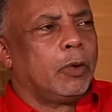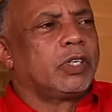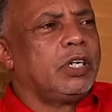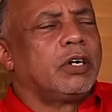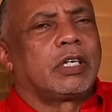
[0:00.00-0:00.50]

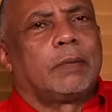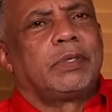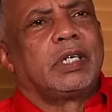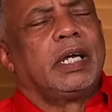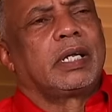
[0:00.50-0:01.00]
Was their top
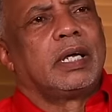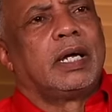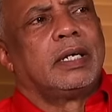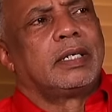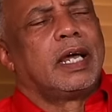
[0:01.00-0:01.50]
selector
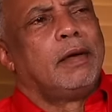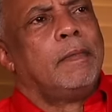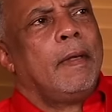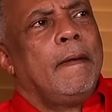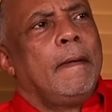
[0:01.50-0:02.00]
at the time.
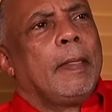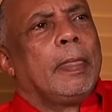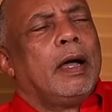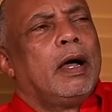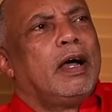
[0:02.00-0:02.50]

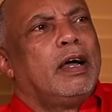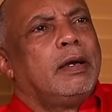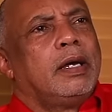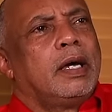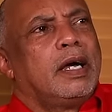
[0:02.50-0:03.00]

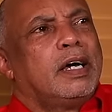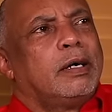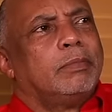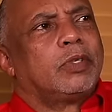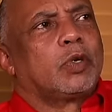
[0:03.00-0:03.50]

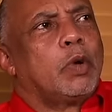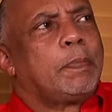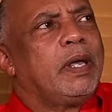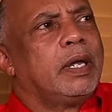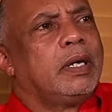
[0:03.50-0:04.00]
And so we
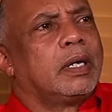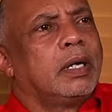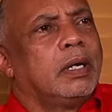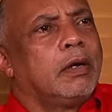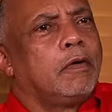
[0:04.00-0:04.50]
played
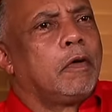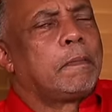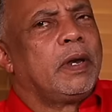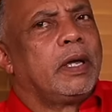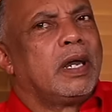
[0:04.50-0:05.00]

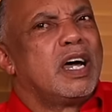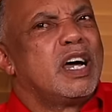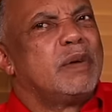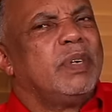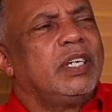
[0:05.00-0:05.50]

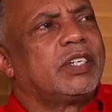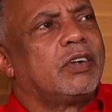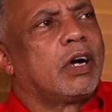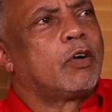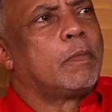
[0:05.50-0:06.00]
Easy
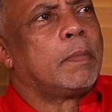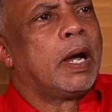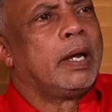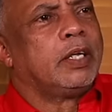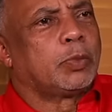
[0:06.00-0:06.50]
Rock up
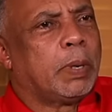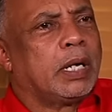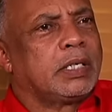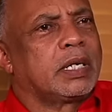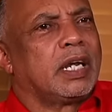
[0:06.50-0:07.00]
by this
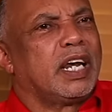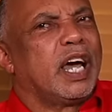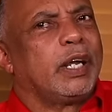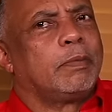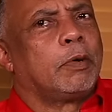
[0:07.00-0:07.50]
particular
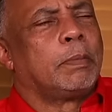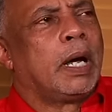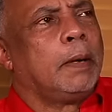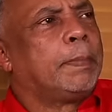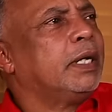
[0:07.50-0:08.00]
night, up
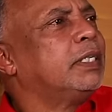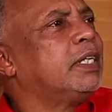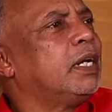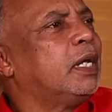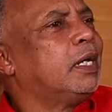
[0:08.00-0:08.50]
by
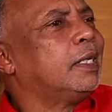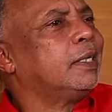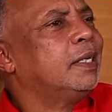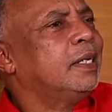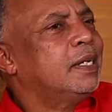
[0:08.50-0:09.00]
Pansy and
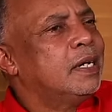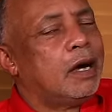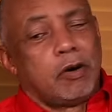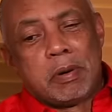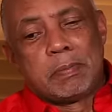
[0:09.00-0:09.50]
Alan.
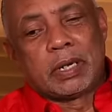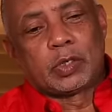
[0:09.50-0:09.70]
I remember